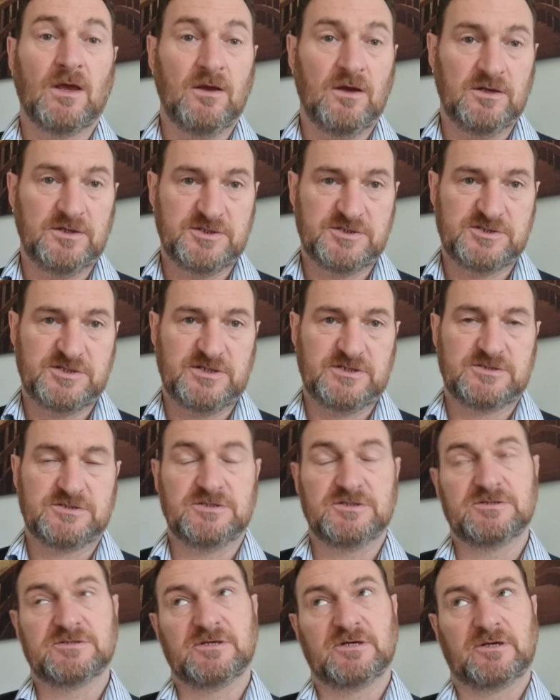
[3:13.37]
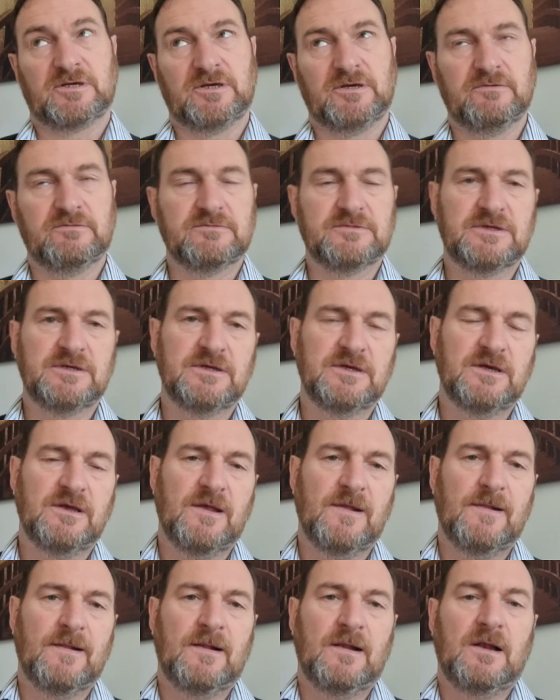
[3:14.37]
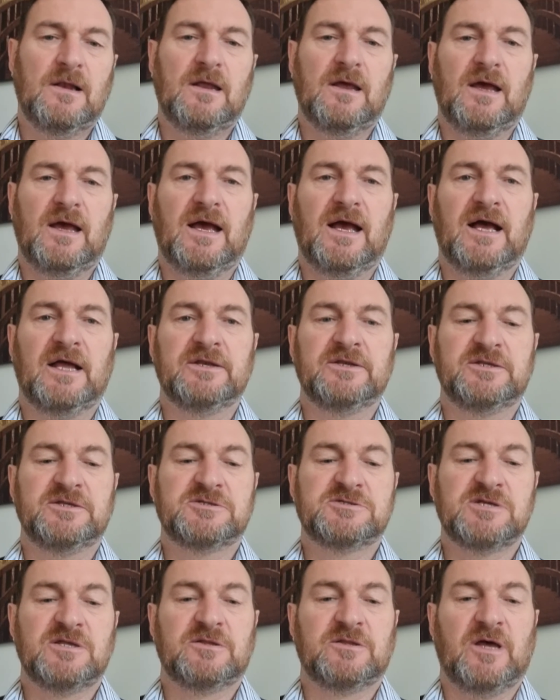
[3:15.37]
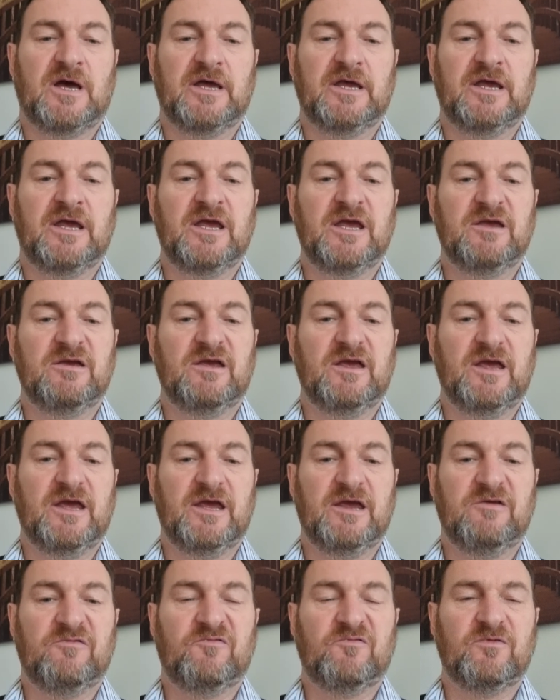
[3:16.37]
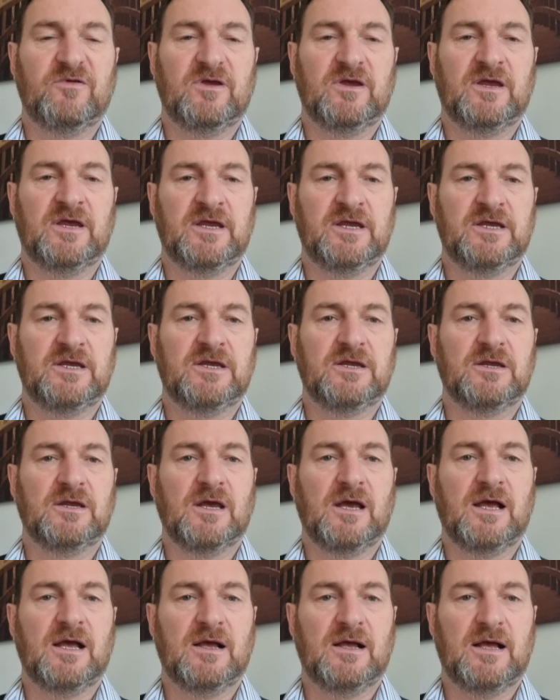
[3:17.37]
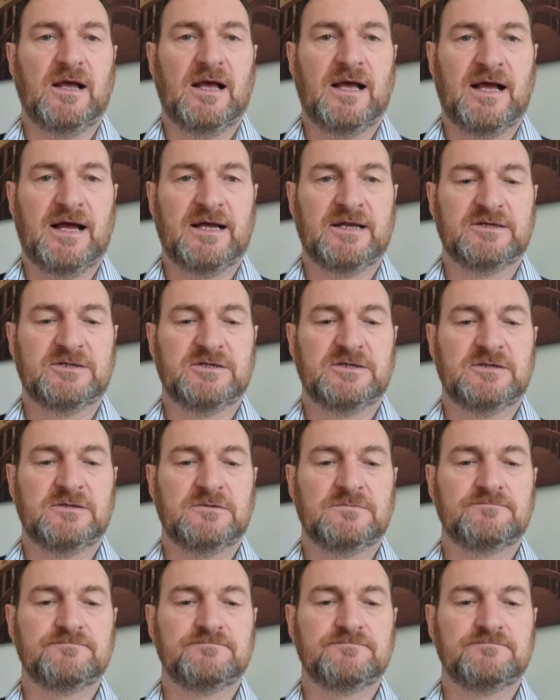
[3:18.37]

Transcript: early 60s, thank you. And he said that he, if he had